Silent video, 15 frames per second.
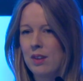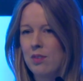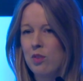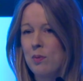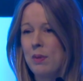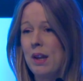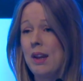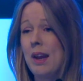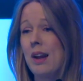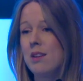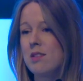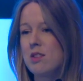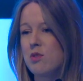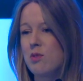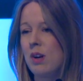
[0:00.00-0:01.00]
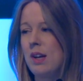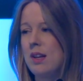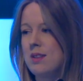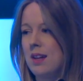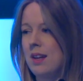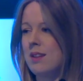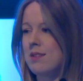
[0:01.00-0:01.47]
from the analysis really
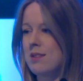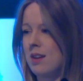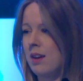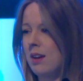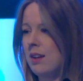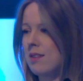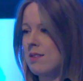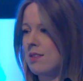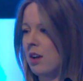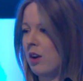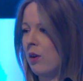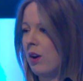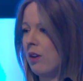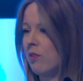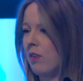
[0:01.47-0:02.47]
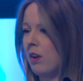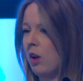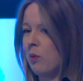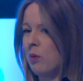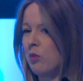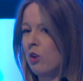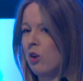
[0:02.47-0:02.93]
to insight. So I feel
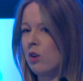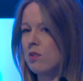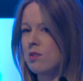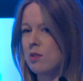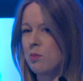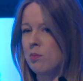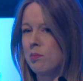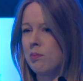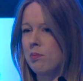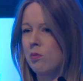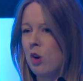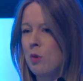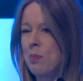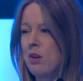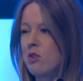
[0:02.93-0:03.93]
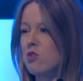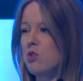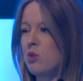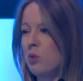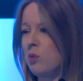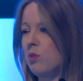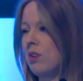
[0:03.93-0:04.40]
like we've got some robust
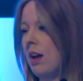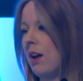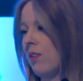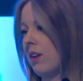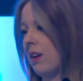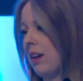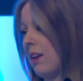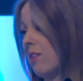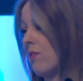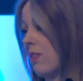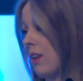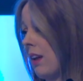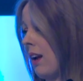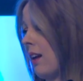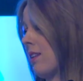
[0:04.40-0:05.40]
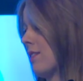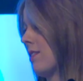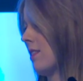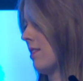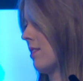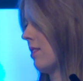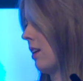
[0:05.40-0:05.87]
tools now that give the
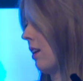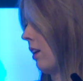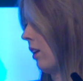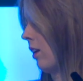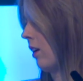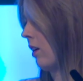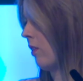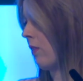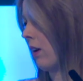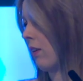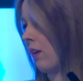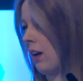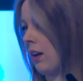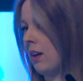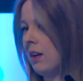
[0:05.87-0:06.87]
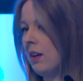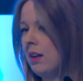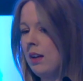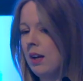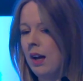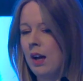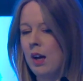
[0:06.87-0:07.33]
analysis in a very
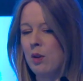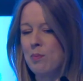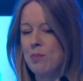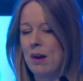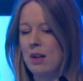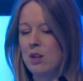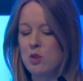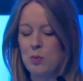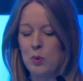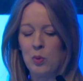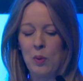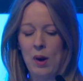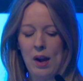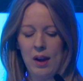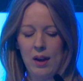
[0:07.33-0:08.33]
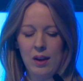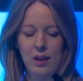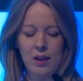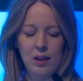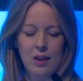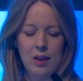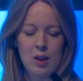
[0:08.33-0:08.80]
manageable way,
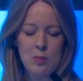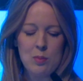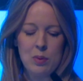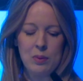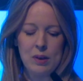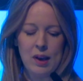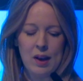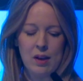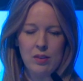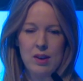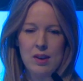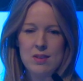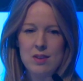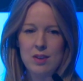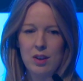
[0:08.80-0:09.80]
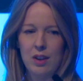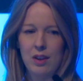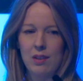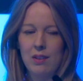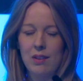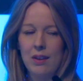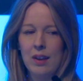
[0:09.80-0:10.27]
but we now need to
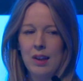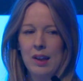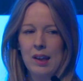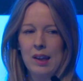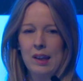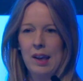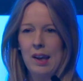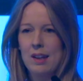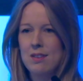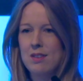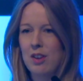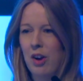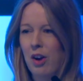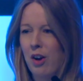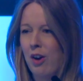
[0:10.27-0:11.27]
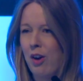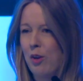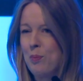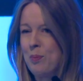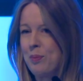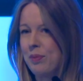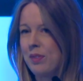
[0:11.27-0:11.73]
get our
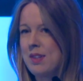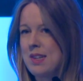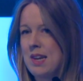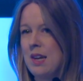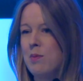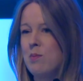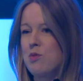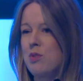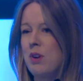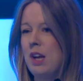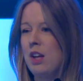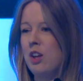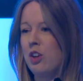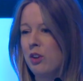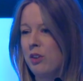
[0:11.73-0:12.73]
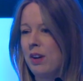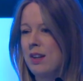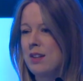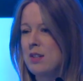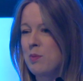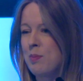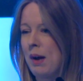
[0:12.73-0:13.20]
teams really
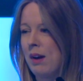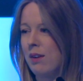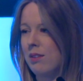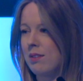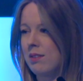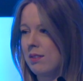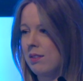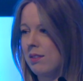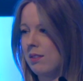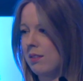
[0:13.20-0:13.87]
curious about